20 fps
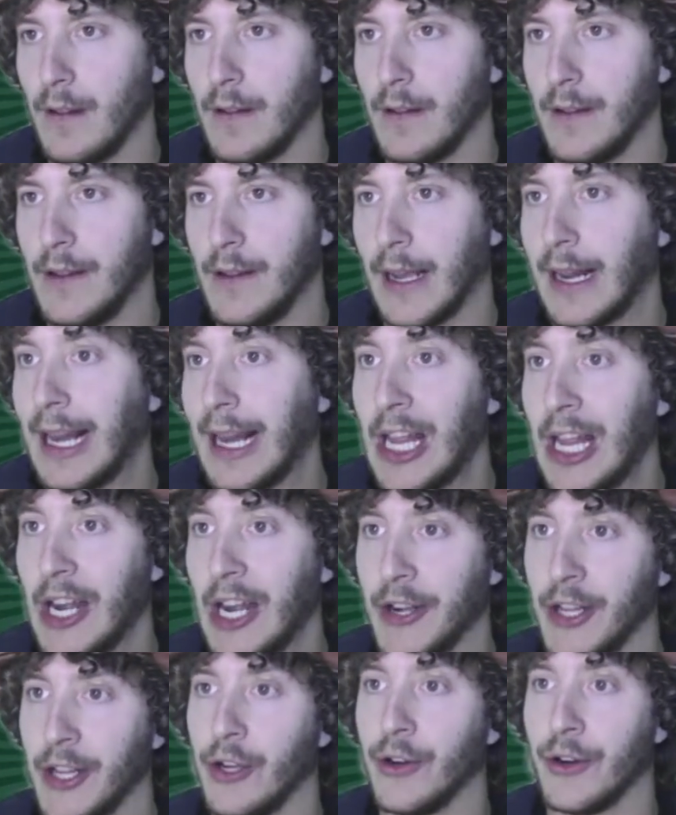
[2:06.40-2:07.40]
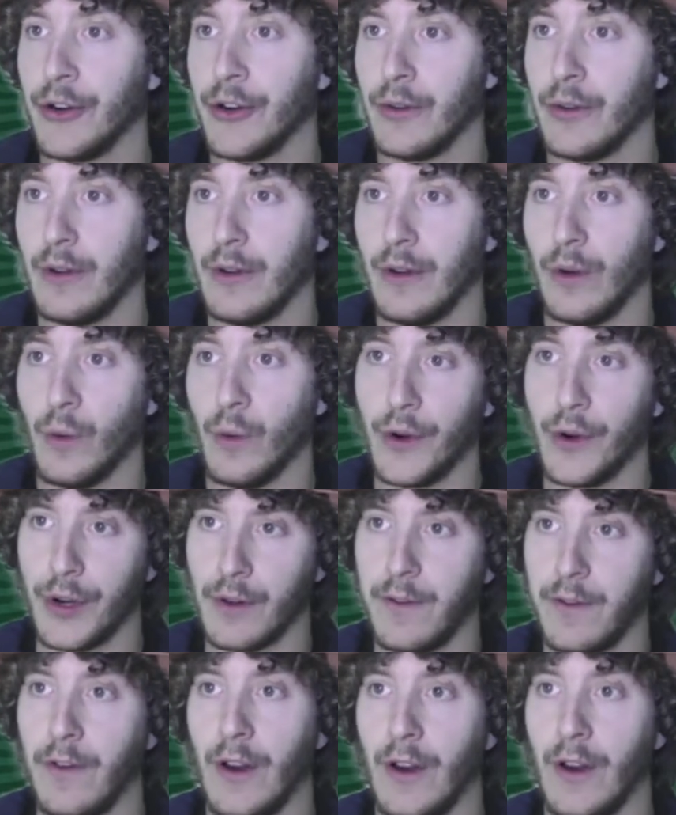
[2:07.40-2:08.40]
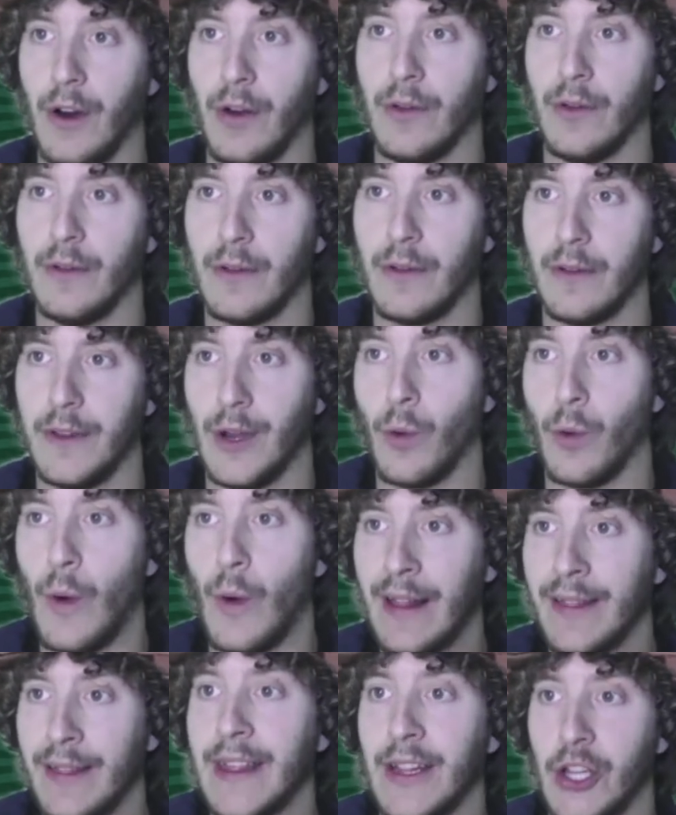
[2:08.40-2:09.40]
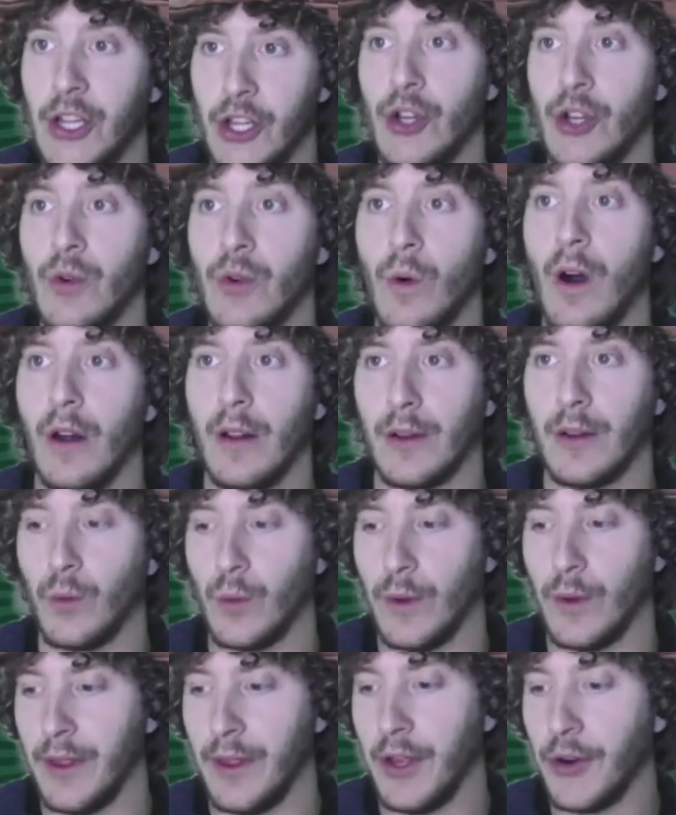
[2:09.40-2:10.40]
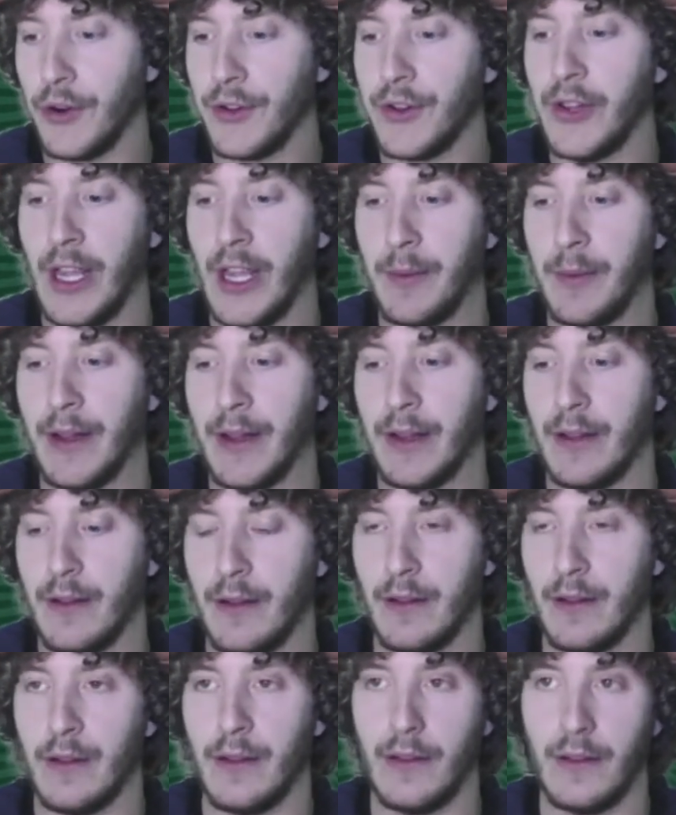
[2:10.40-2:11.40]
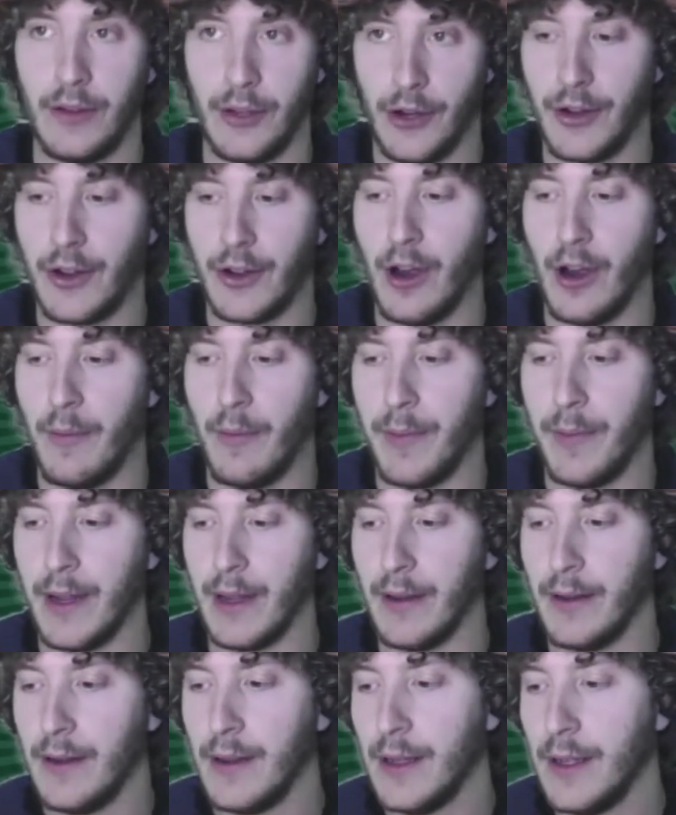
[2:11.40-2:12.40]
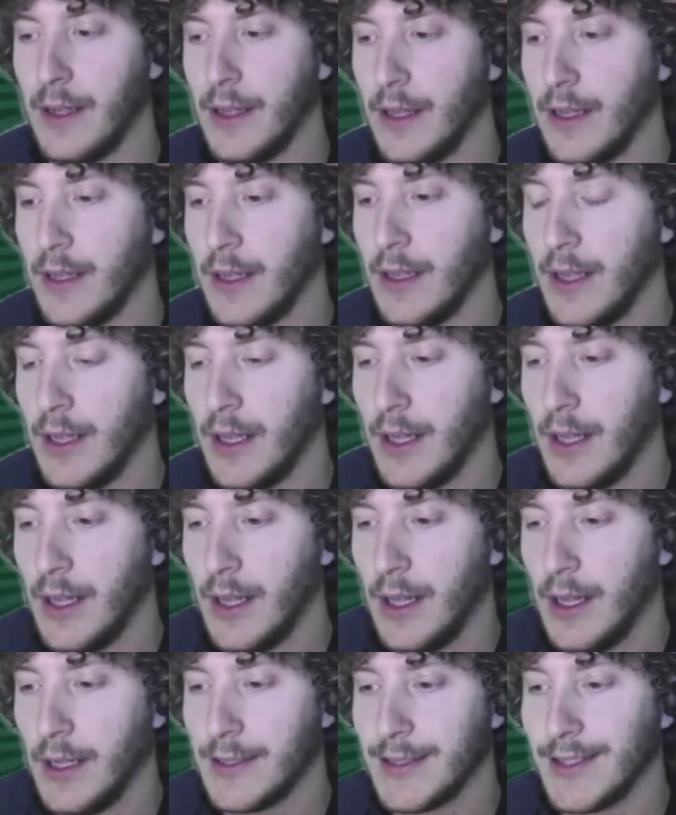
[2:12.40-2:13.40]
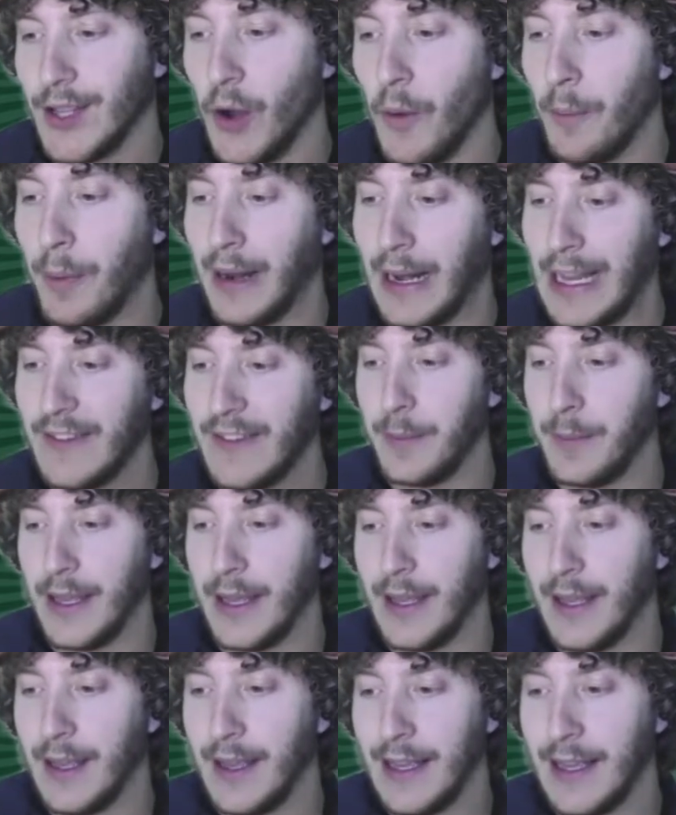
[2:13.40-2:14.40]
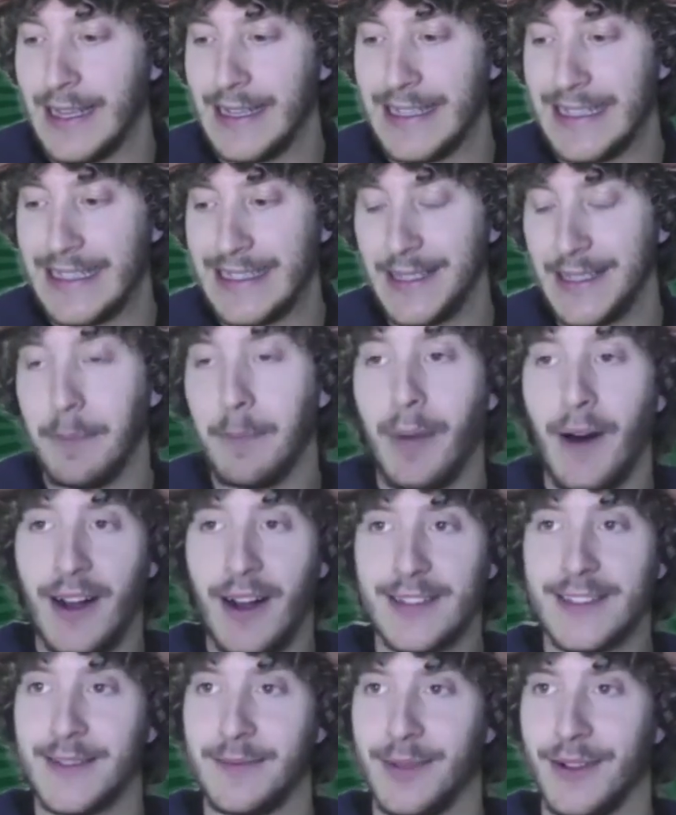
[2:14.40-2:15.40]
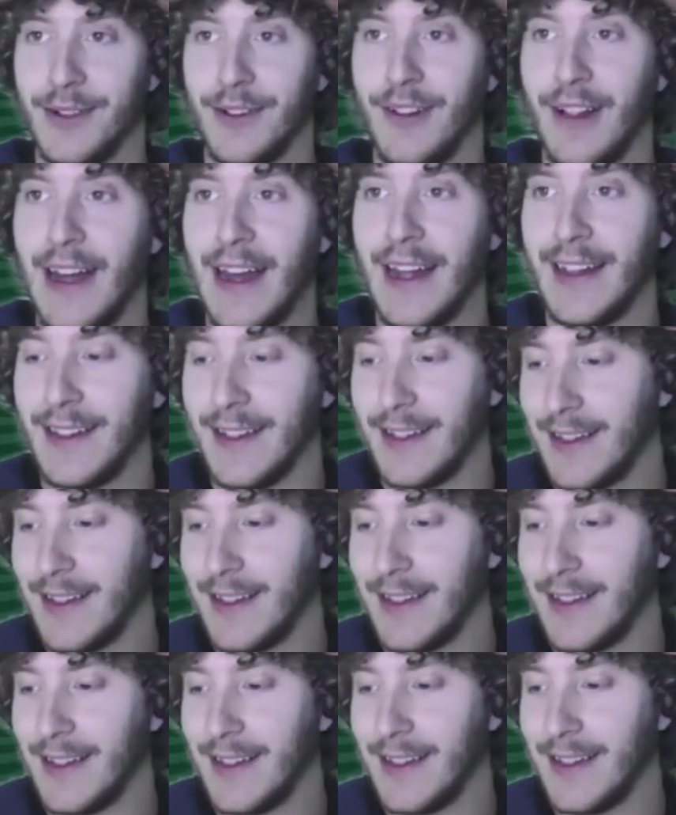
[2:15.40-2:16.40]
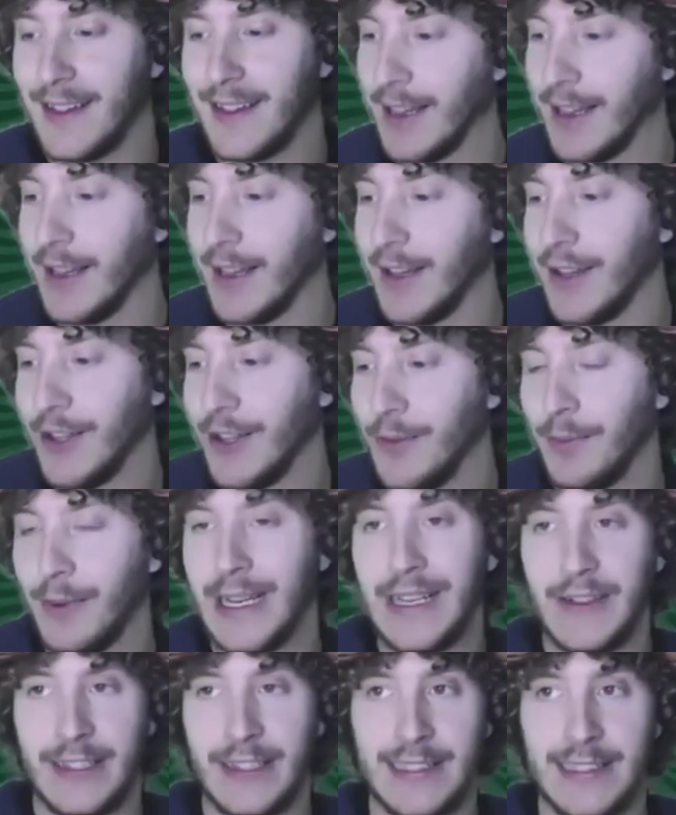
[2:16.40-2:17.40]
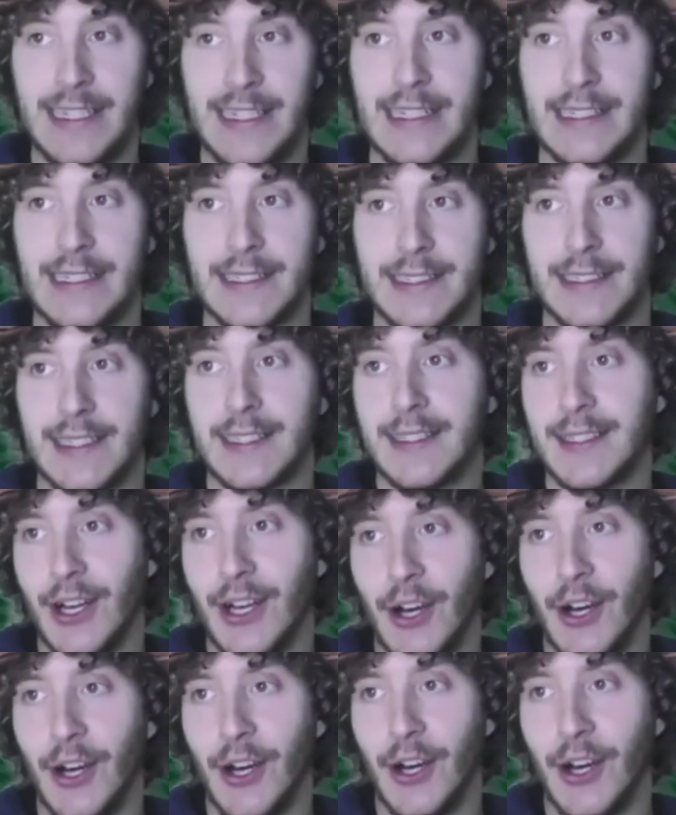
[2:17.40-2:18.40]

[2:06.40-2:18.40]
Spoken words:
declare your workflow, the one that you want with your team and your company. So believe me, it is impossible until you believe it is. So